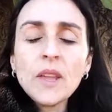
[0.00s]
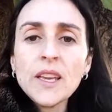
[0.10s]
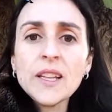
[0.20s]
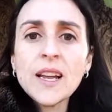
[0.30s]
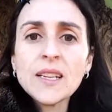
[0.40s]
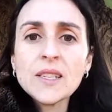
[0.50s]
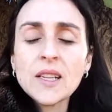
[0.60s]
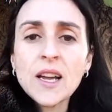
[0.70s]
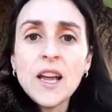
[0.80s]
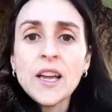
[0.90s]
He
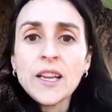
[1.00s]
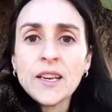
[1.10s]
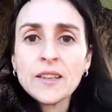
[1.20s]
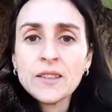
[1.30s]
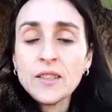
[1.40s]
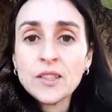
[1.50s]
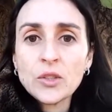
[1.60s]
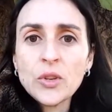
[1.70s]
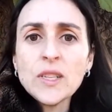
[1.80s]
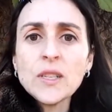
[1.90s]
nests in the
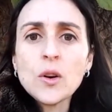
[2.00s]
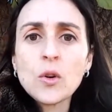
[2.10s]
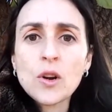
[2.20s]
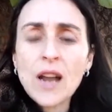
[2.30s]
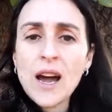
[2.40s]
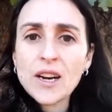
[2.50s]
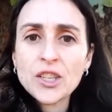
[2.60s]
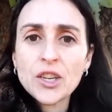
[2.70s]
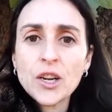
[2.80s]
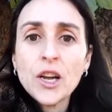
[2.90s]
trees or
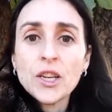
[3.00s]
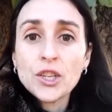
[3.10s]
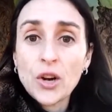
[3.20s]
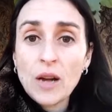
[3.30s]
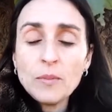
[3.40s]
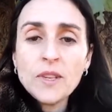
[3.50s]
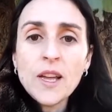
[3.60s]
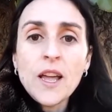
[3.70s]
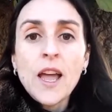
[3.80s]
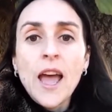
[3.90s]
large shrubs,
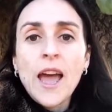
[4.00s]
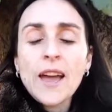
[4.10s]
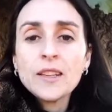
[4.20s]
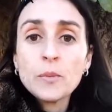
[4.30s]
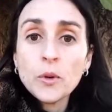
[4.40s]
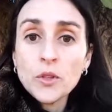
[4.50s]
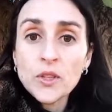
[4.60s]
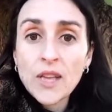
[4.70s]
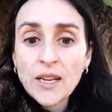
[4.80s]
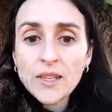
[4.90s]
and both
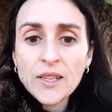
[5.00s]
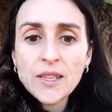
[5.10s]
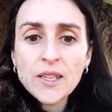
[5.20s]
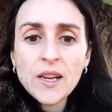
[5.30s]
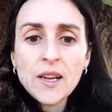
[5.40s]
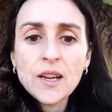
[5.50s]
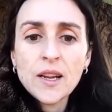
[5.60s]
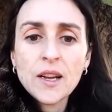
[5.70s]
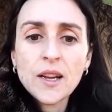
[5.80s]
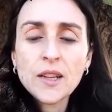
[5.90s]
sexes
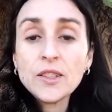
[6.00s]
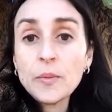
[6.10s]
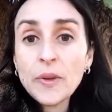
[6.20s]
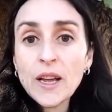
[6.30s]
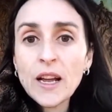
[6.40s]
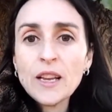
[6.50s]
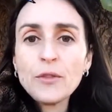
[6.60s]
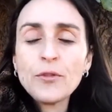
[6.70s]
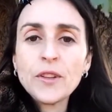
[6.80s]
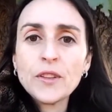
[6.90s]
typically
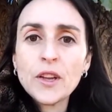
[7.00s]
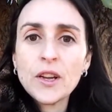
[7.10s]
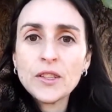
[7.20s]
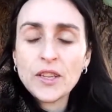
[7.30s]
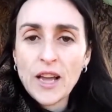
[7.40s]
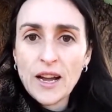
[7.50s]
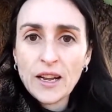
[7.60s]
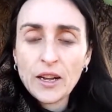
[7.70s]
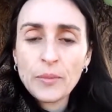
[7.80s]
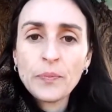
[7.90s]
feed the young.